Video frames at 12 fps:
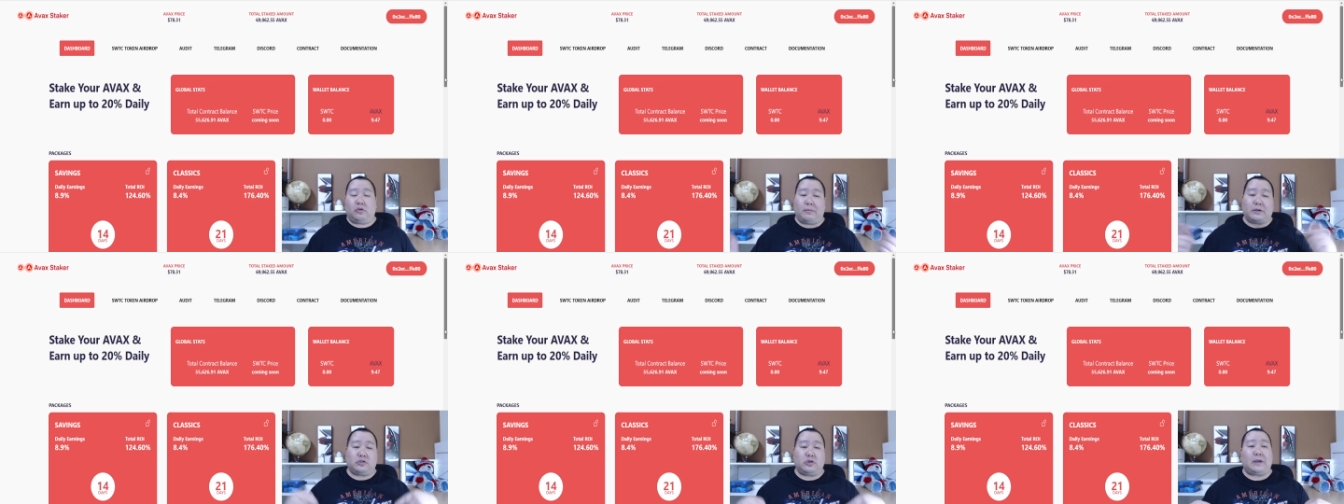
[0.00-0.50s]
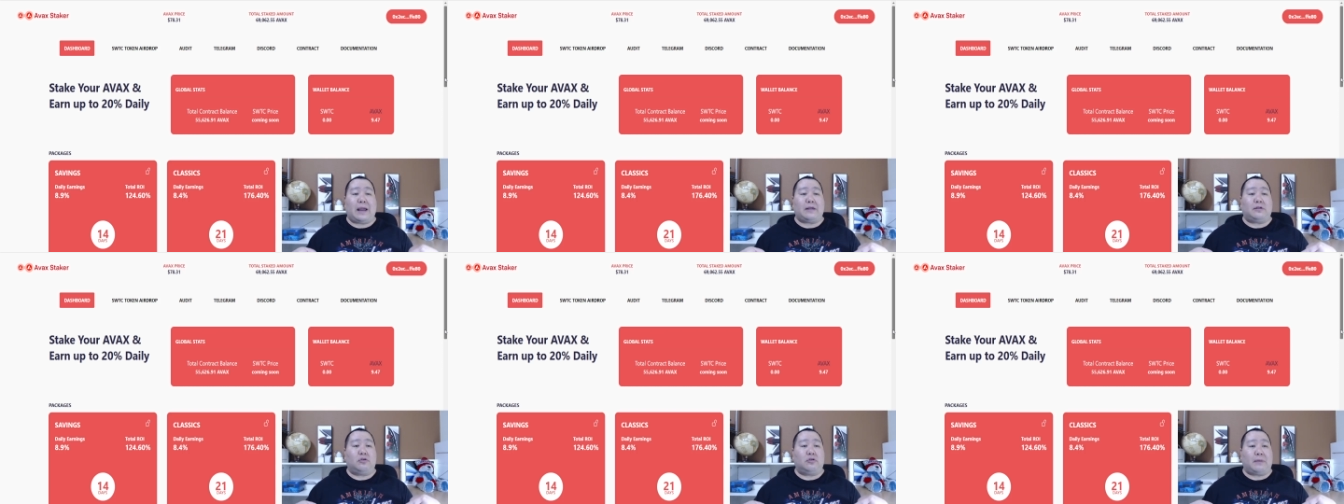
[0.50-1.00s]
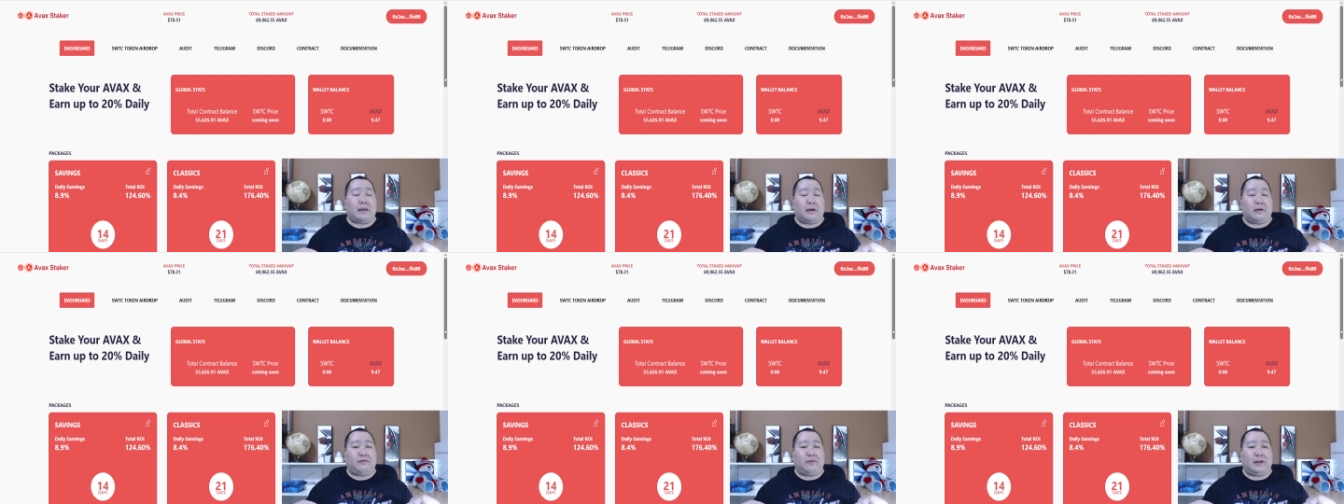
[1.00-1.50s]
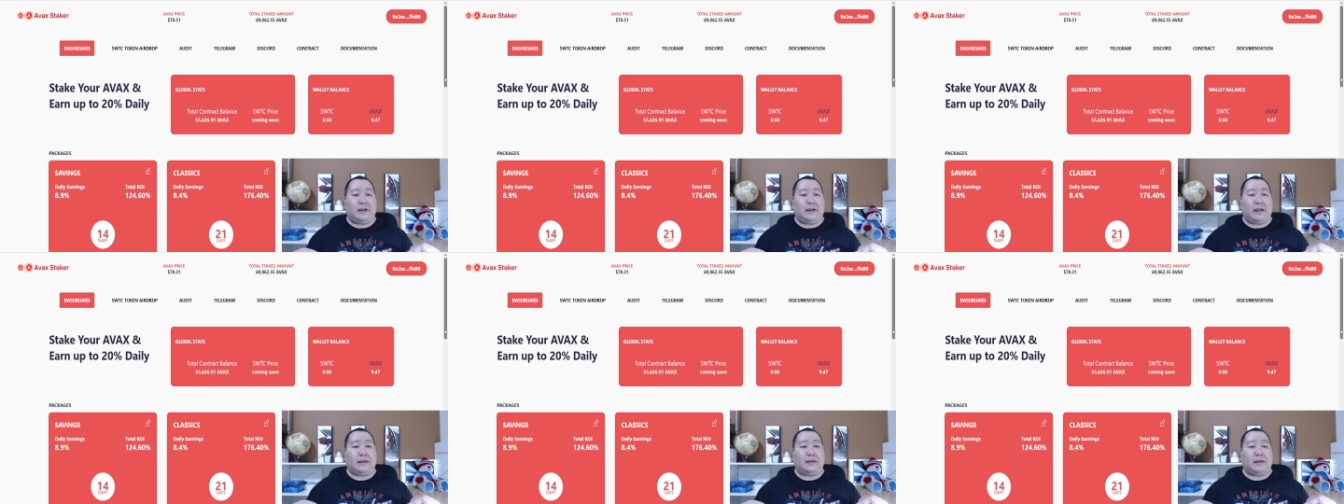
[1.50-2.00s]
So make sure you guys use my affiliate
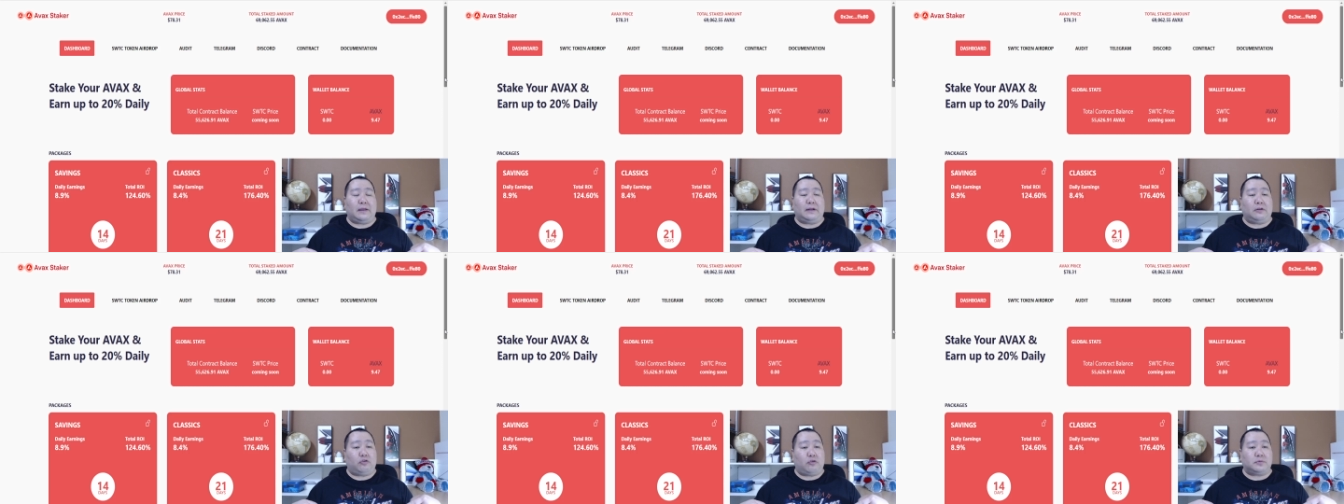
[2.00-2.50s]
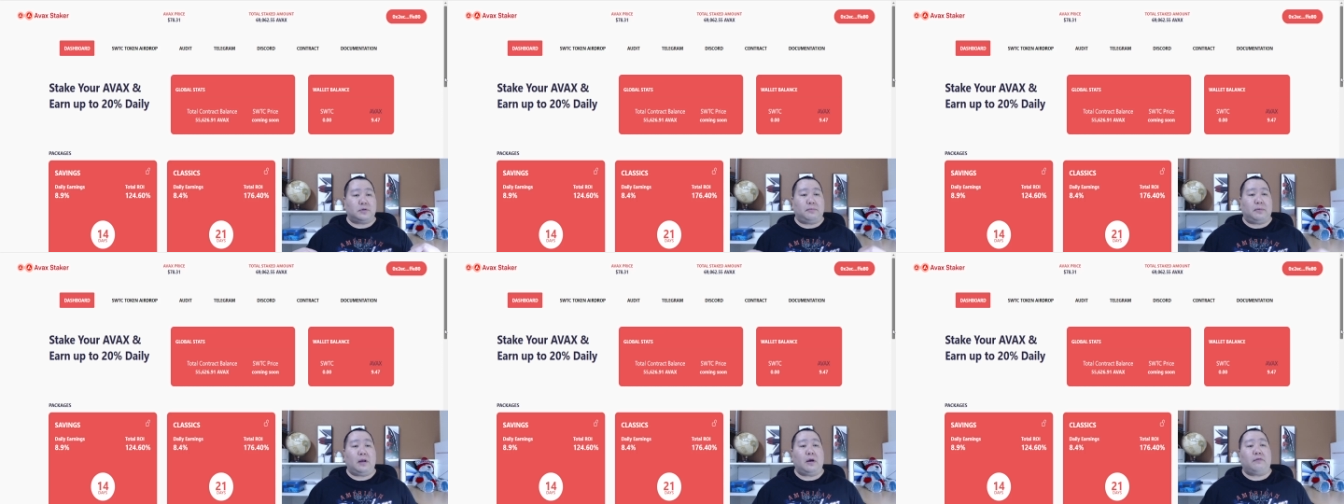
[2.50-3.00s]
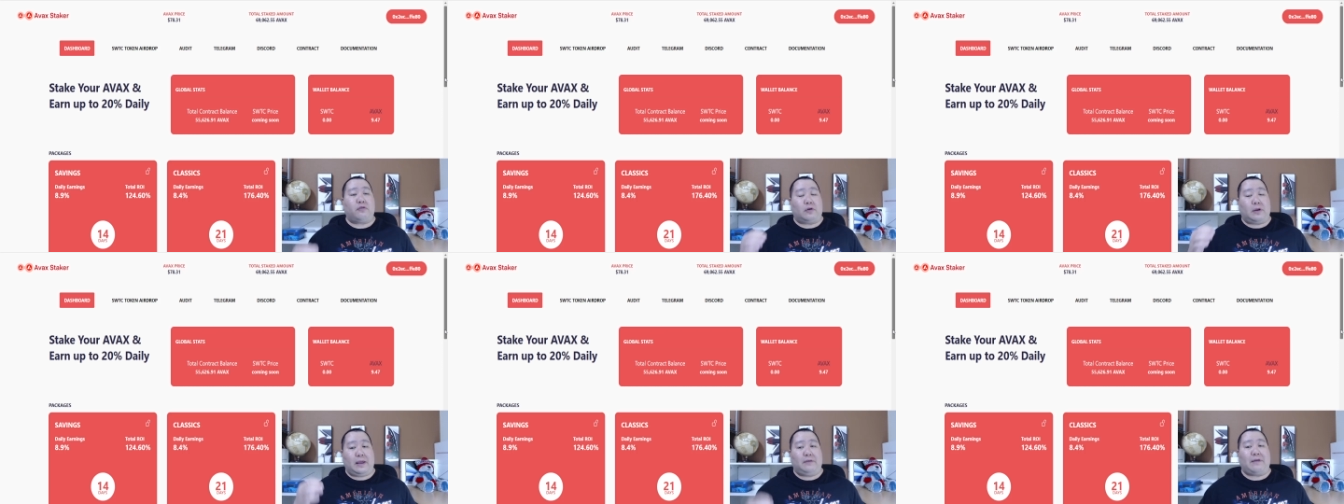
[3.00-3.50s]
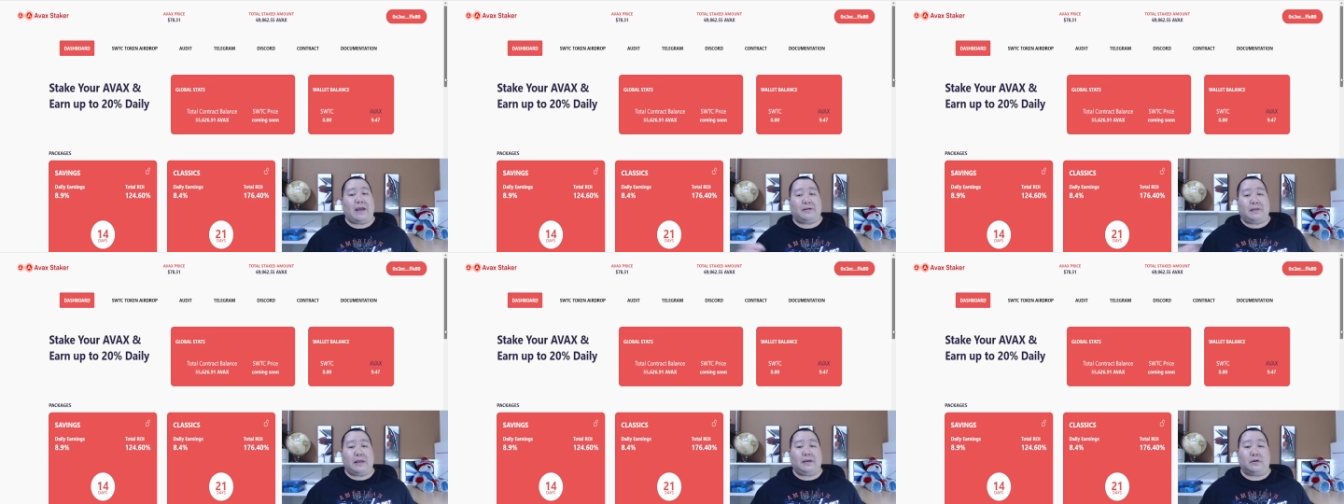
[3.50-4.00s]
link in the description below for AVAX
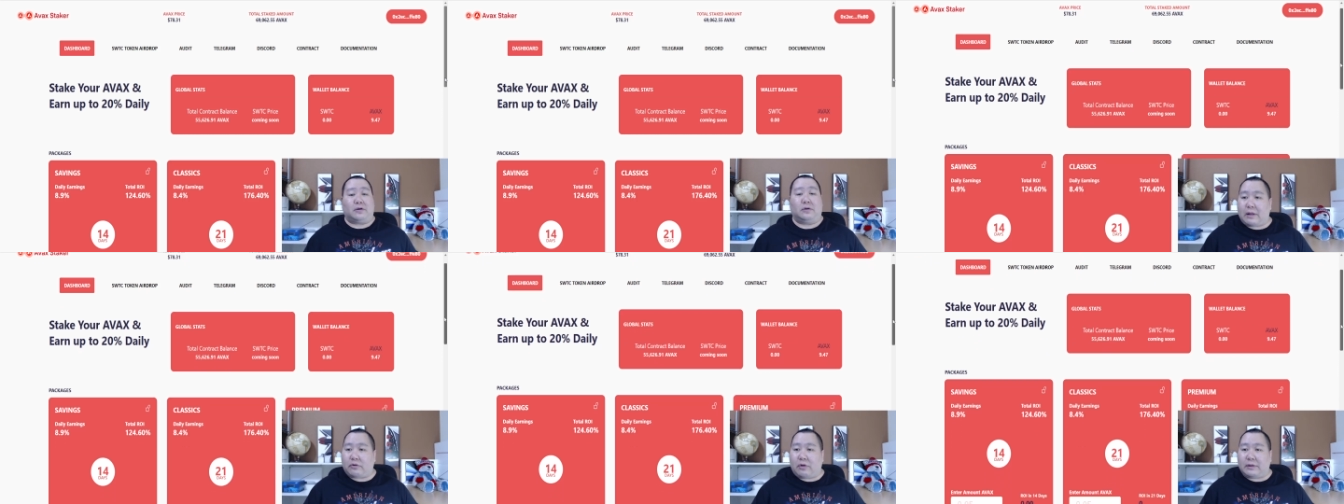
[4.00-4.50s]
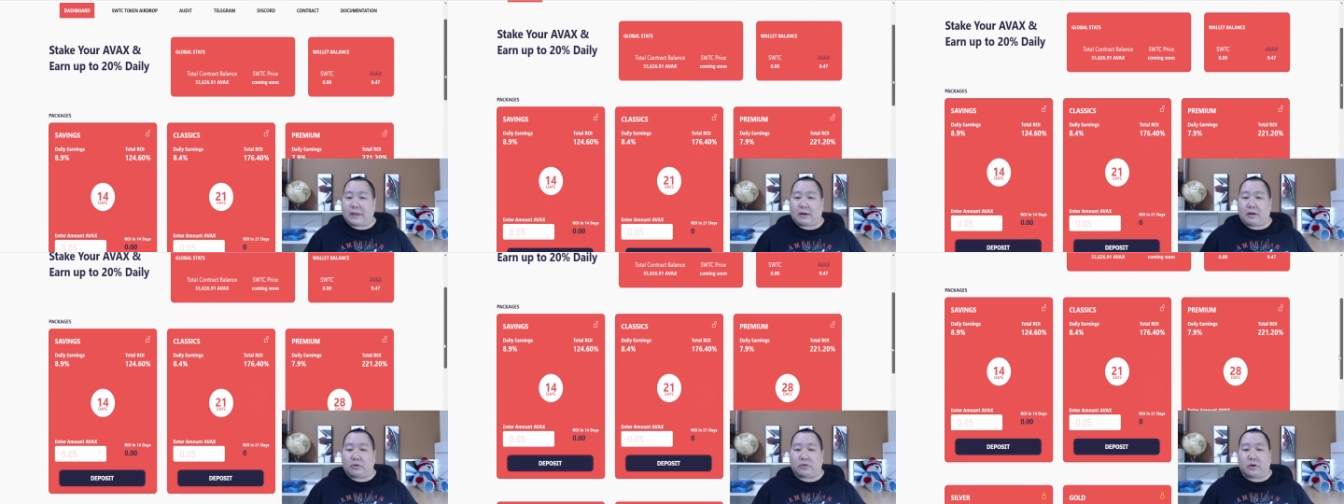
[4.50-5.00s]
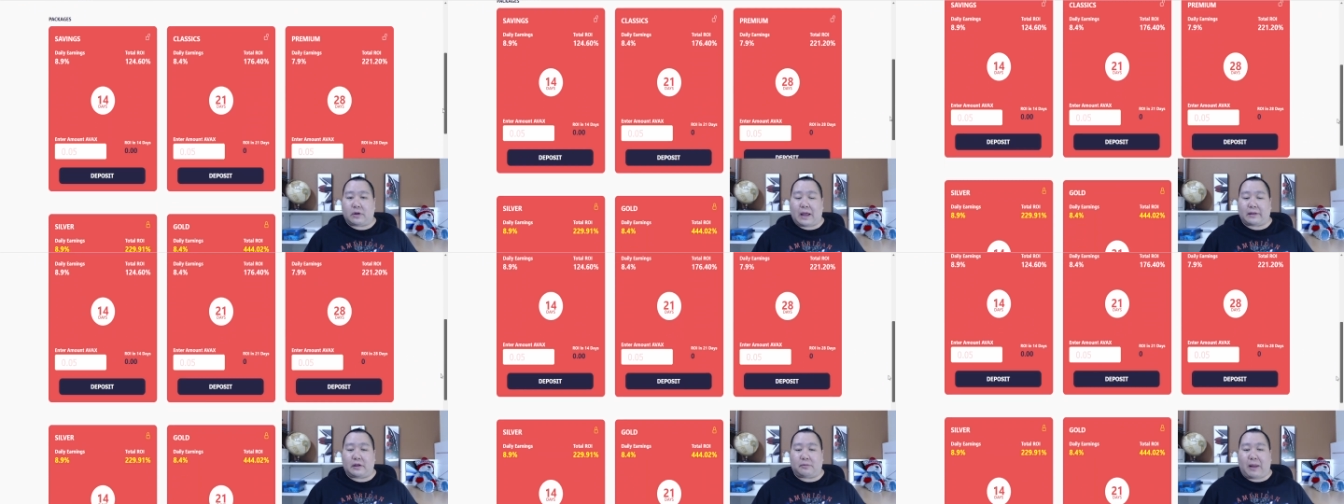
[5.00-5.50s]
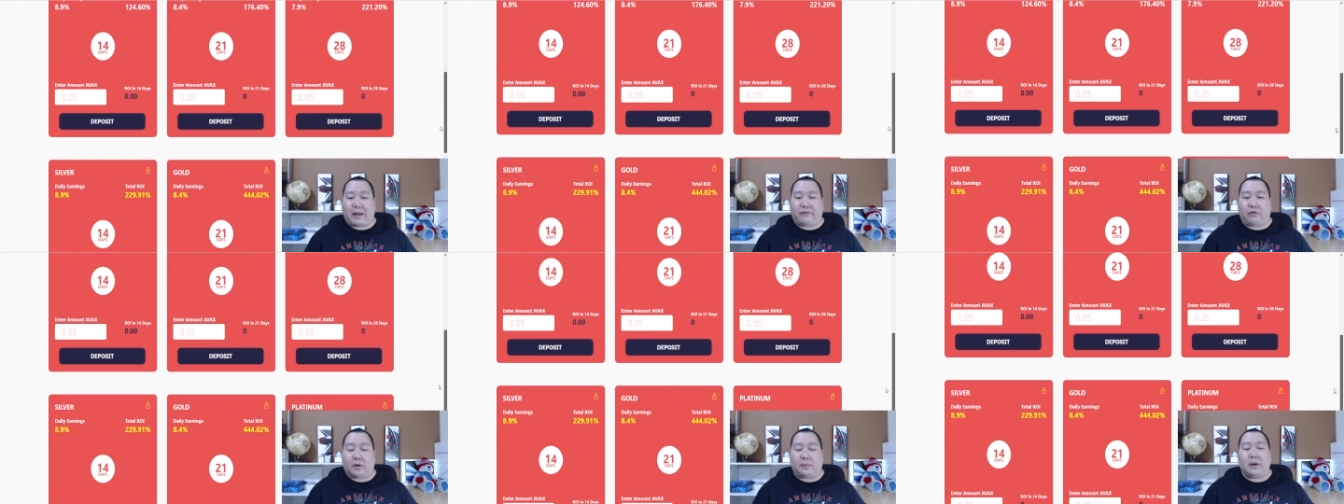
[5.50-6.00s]
Staker. Let's go and take a closer look at this platform.